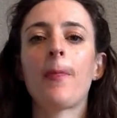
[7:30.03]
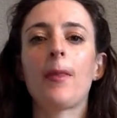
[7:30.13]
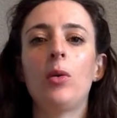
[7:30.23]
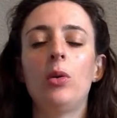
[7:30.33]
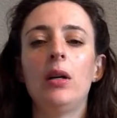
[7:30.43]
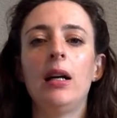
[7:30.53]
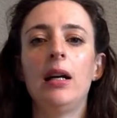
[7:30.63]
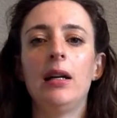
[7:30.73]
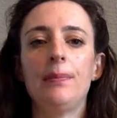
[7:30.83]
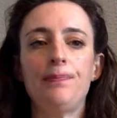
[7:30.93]
or
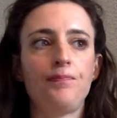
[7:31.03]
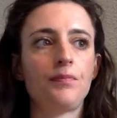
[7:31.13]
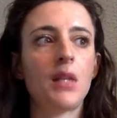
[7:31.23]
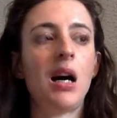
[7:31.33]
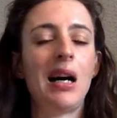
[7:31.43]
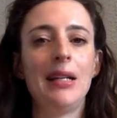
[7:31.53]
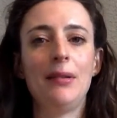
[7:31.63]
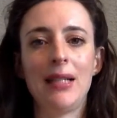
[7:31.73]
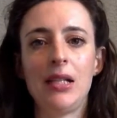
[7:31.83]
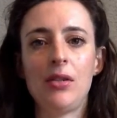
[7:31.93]
higher
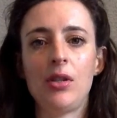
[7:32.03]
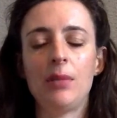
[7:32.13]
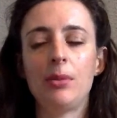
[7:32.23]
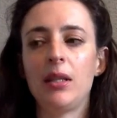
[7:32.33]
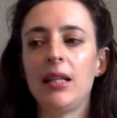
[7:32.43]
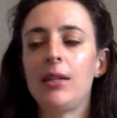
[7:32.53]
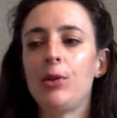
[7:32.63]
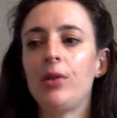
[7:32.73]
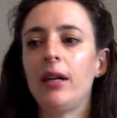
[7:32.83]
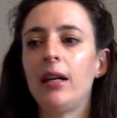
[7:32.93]
relationship or the
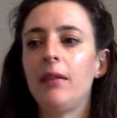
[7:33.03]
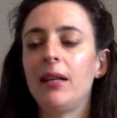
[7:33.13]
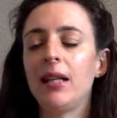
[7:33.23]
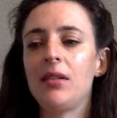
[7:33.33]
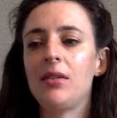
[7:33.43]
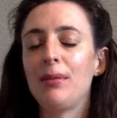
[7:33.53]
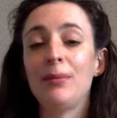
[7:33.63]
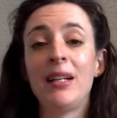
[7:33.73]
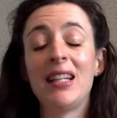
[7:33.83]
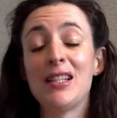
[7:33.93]
nature of higher relationship. And
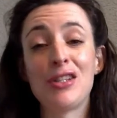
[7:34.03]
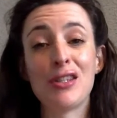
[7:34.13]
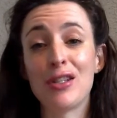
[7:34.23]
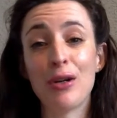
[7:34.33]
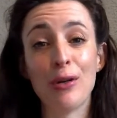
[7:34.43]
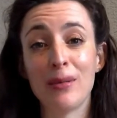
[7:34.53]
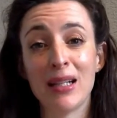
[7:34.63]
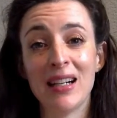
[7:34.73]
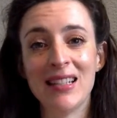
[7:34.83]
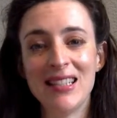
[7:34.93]
really, it's just your open
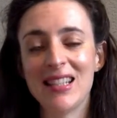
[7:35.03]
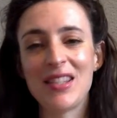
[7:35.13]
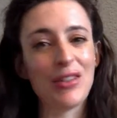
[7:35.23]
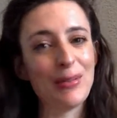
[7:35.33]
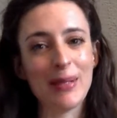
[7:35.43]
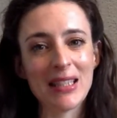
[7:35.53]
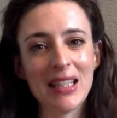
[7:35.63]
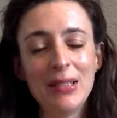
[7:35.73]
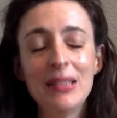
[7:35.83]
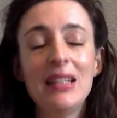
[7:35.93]
heart. It's not a big
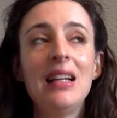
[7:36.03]
deal.